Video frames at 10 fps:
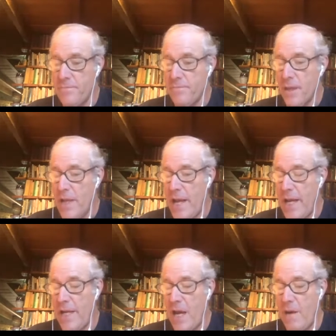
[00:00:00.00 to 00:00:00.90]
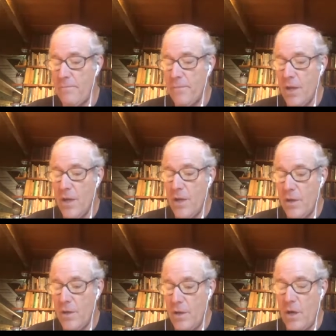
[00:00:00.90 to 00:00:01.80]
and uh,
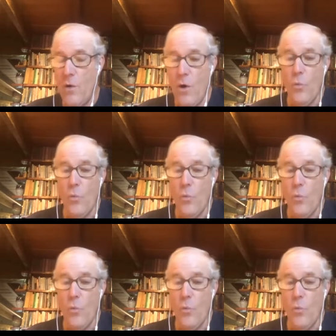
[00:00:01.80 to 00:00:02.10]
you know,